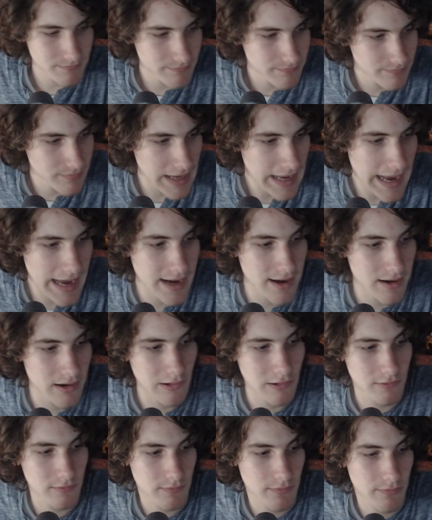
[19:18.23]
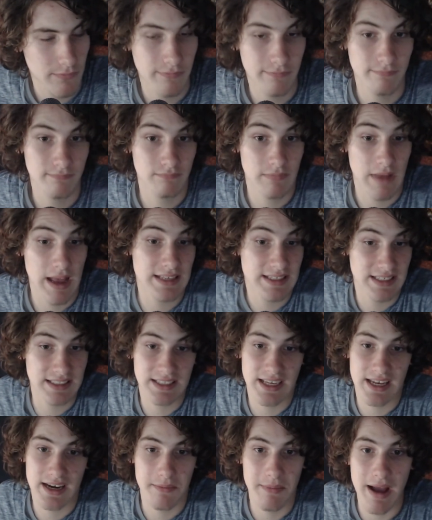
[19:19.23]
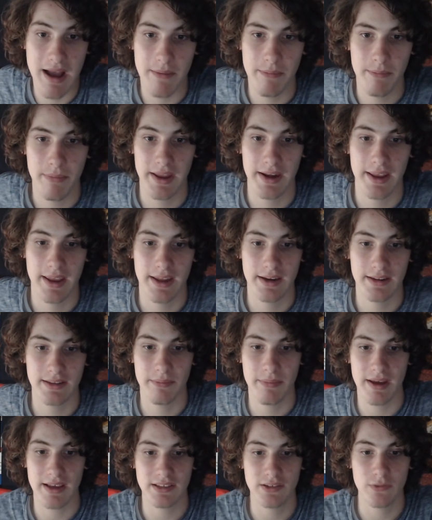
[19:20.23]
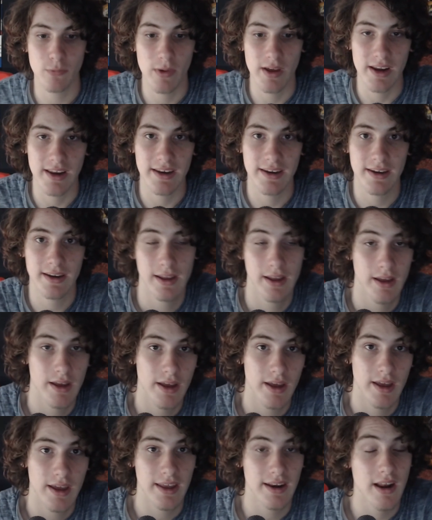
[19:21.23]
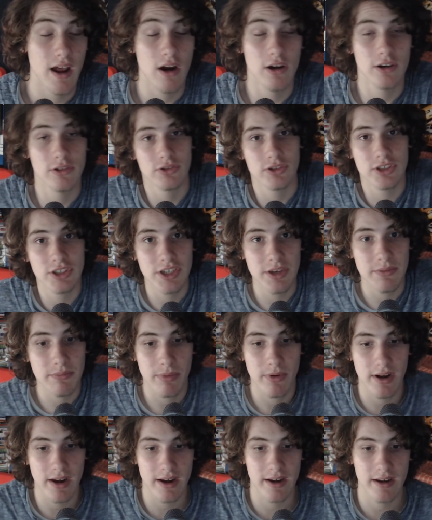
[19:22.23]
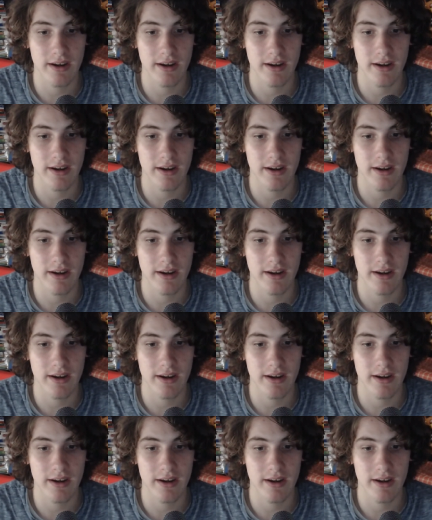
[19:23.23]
I don't know, as I said, in my opinion, the best villain, Naruto Shippuden.